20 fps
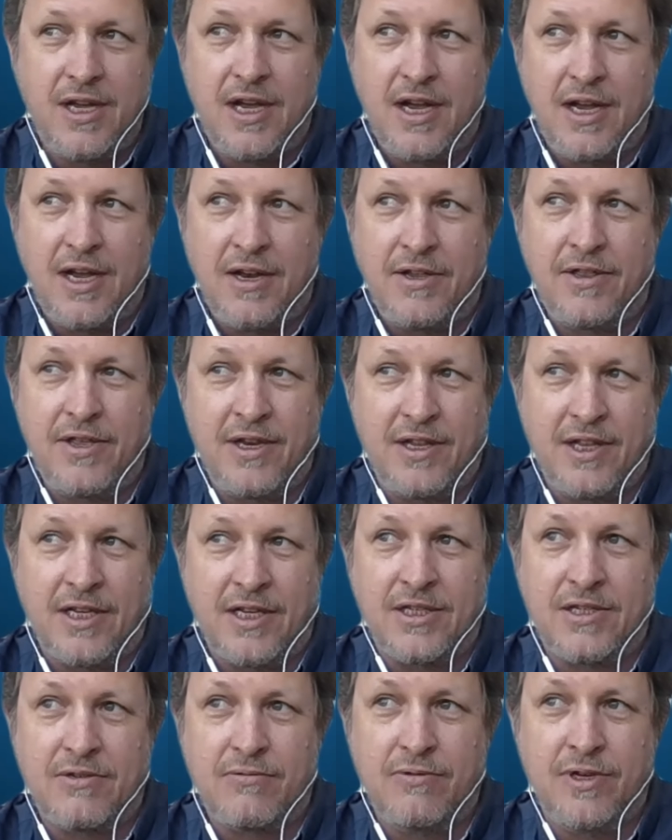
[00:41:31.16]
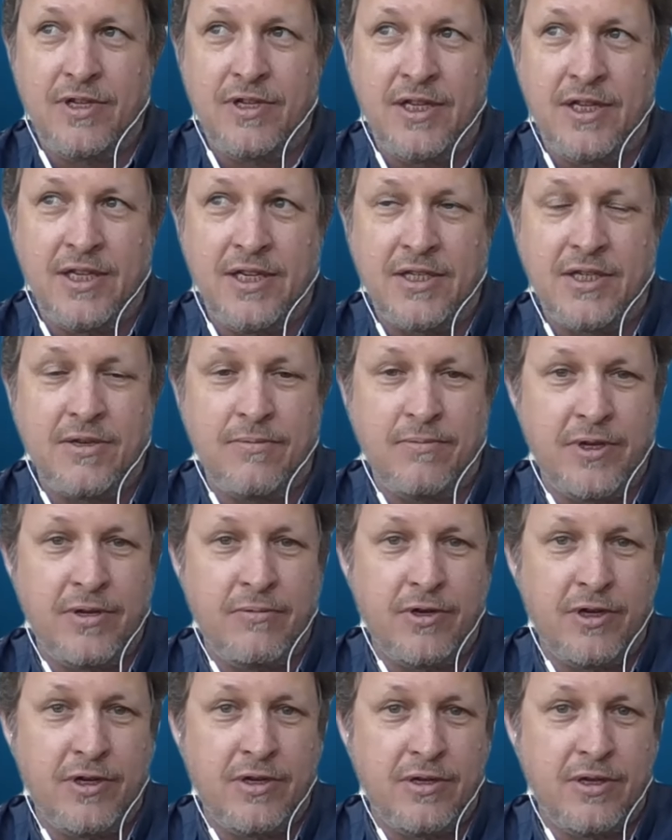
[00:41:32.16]
And I think that's really is something
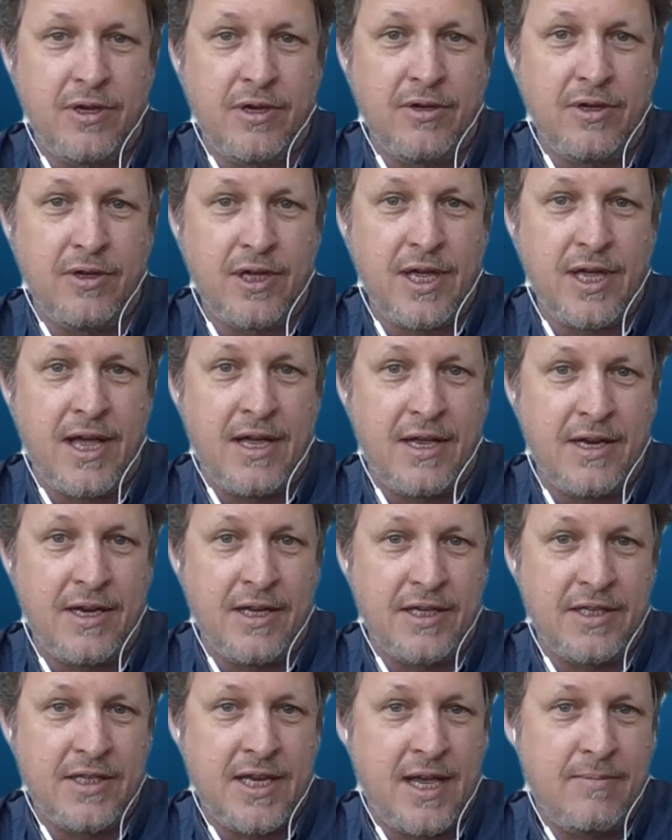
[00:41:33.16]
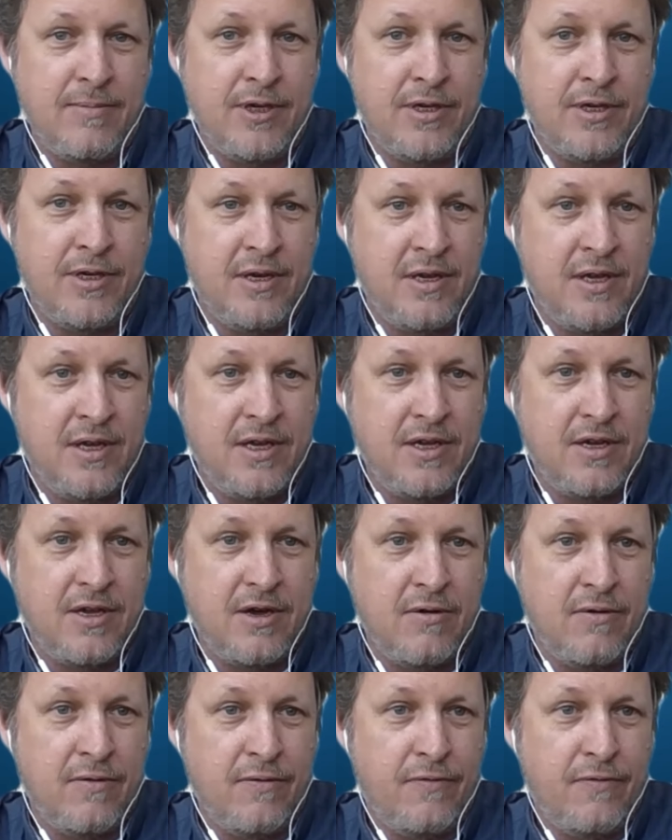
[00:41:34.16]
we could look at and examine
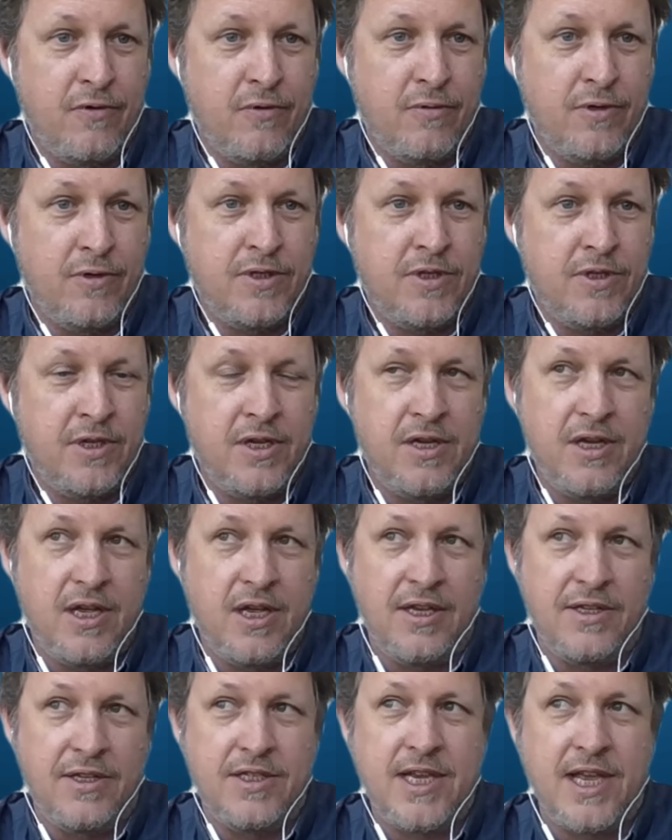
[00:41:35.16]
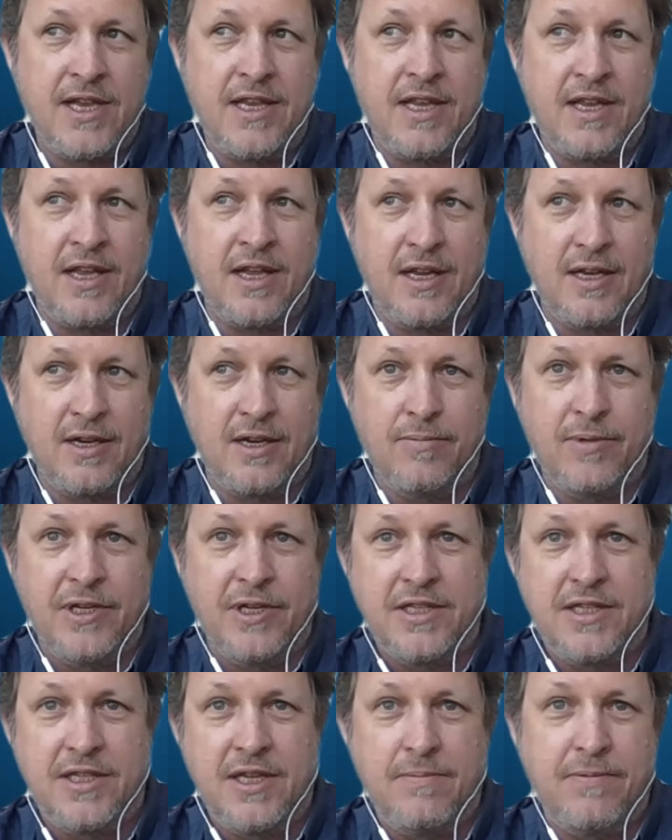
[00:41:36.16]
going forward, taking a little
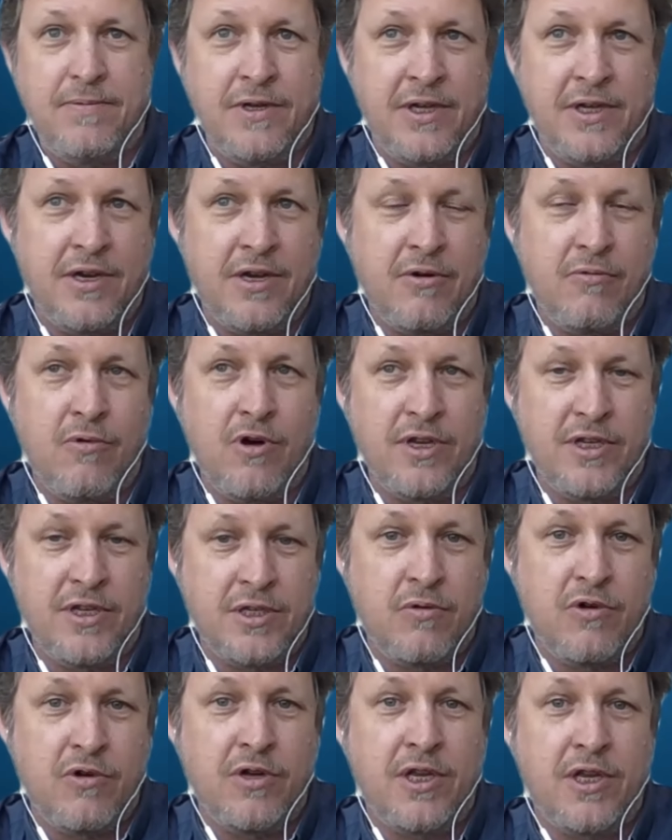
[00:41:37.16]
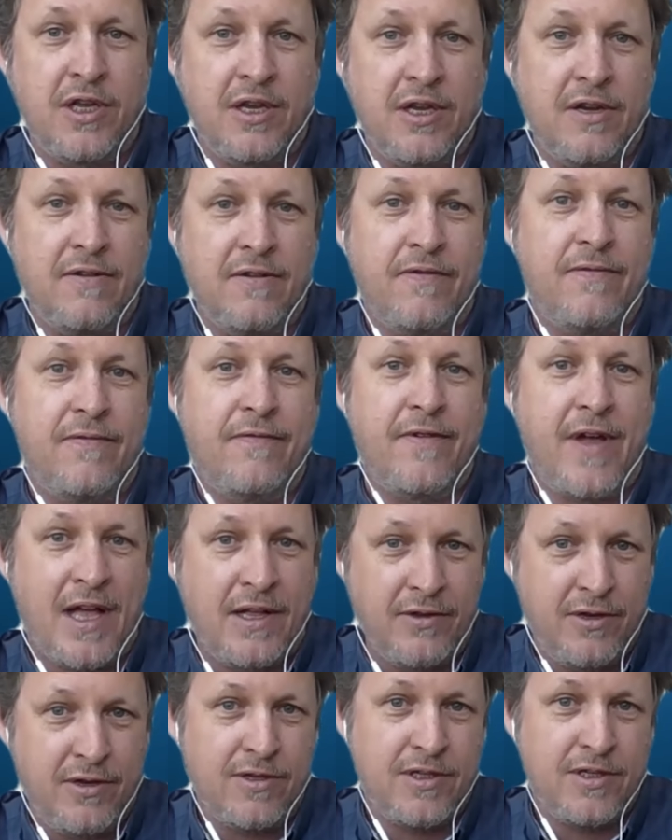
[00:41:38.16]
bit deeper, you know, what is working in an
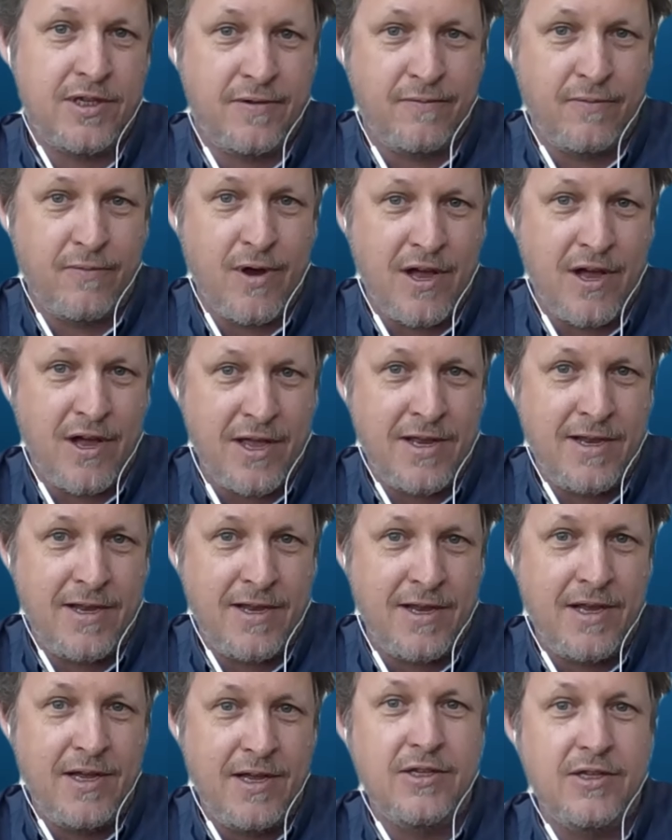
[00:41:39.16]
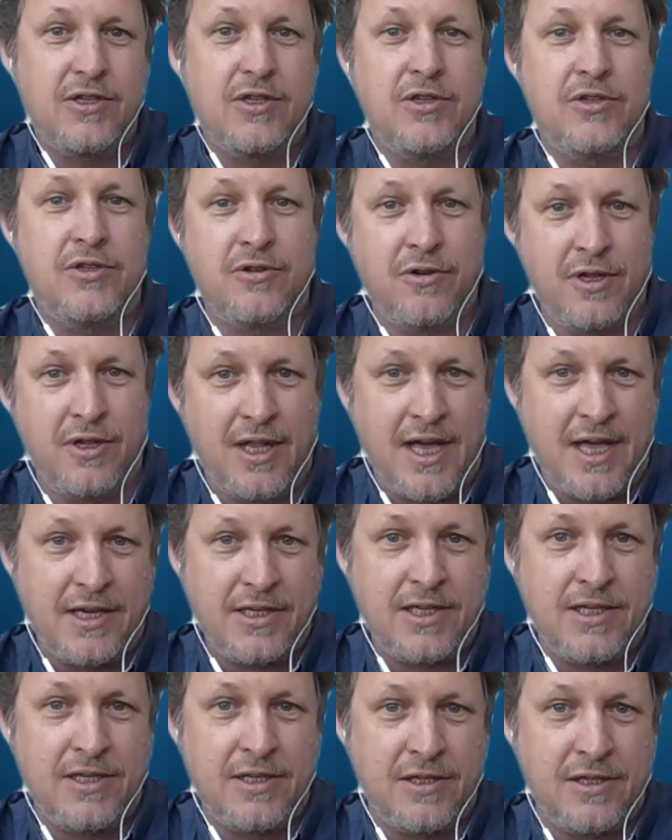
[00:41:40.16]
evaluative way to draw
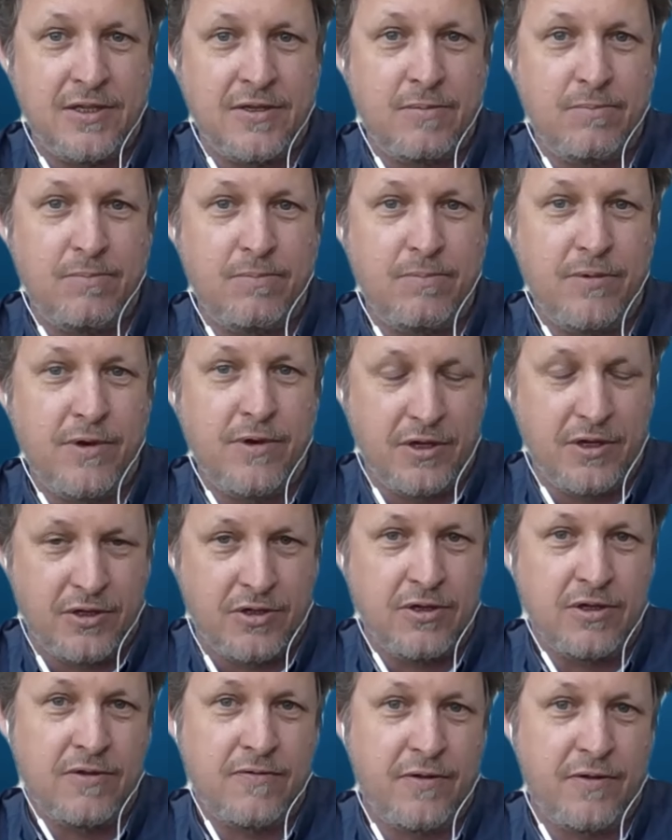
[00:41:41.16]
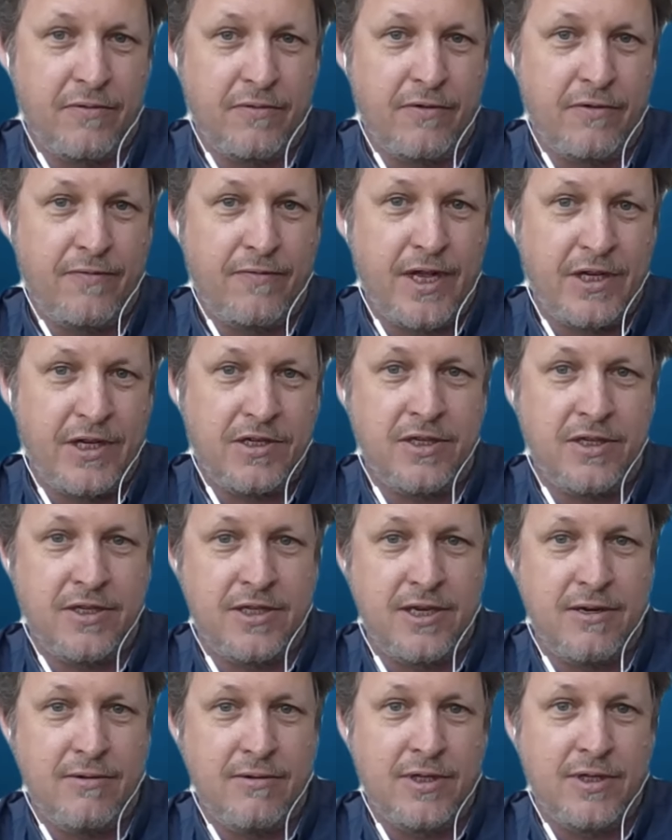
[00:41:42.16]
lessons, not just for the reflection
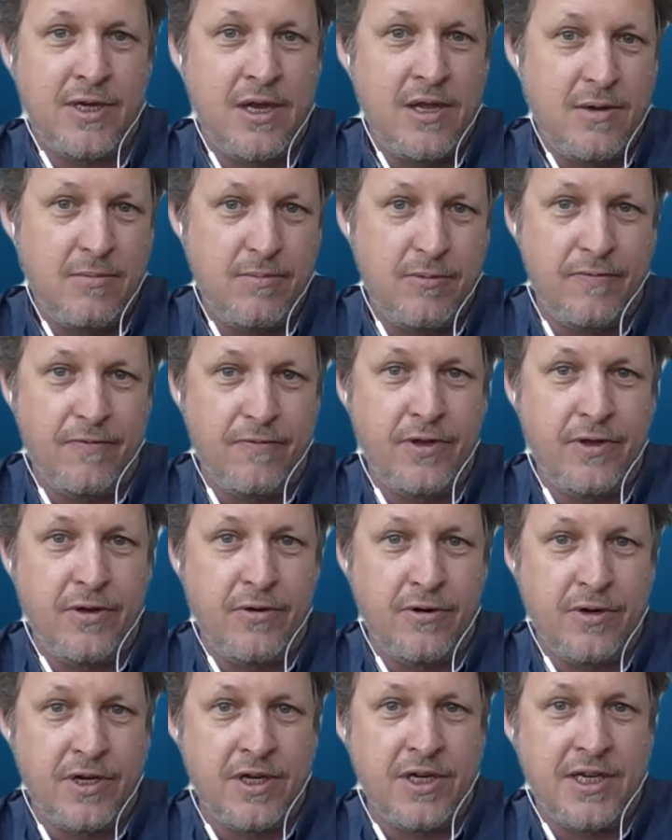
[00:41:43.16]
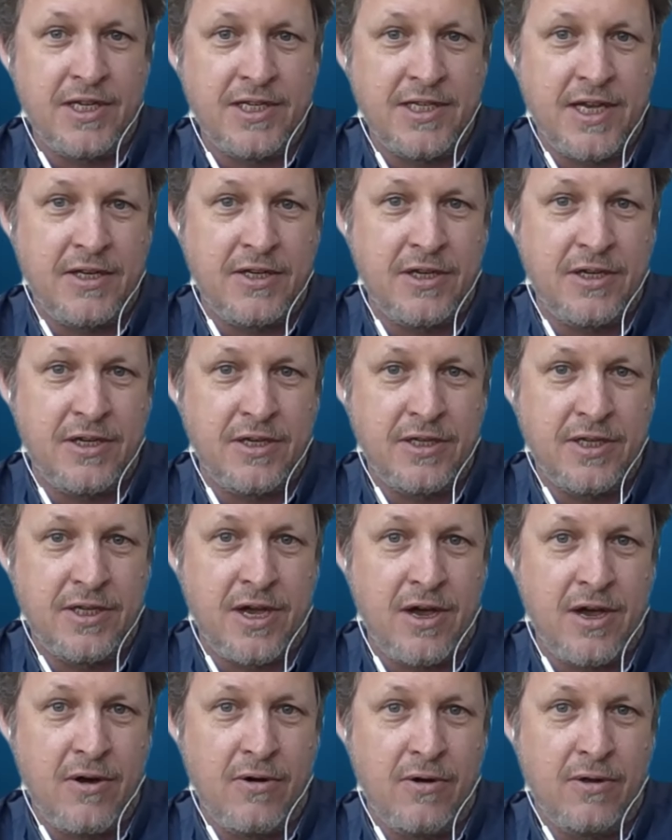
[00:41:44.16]
series, but for the organization as a
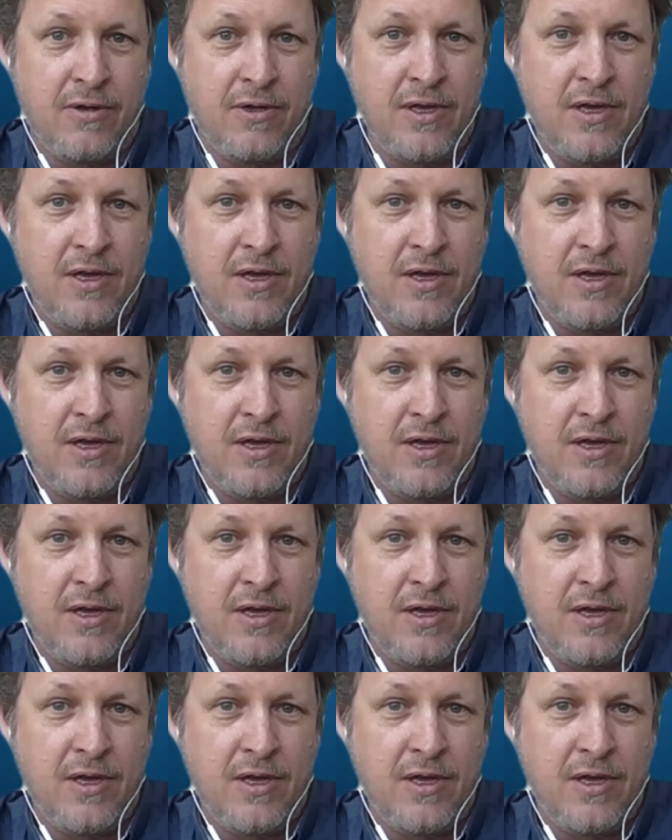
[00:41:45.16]
whole.